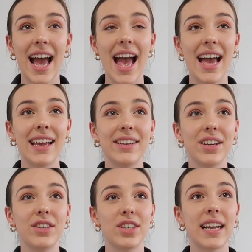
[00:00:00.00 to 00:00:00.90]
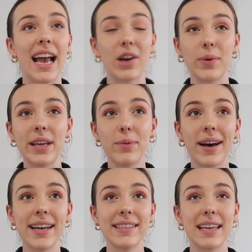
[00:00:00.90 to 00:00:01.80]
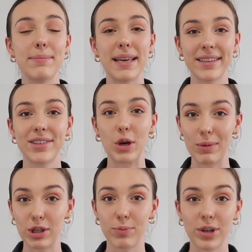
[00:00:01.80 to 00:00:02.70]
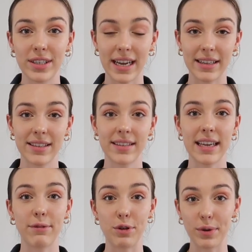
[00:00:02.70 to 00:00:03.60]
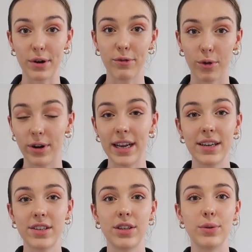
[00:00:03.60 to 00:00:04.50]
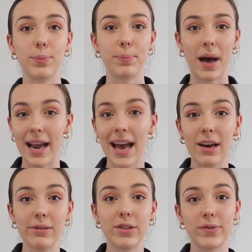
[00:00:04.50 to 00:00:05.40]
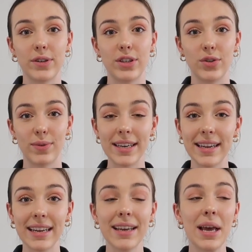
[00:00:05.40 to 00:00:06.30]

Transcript: And just equity wise, it makes so much more sense if you can afford it to buy a house versus renting,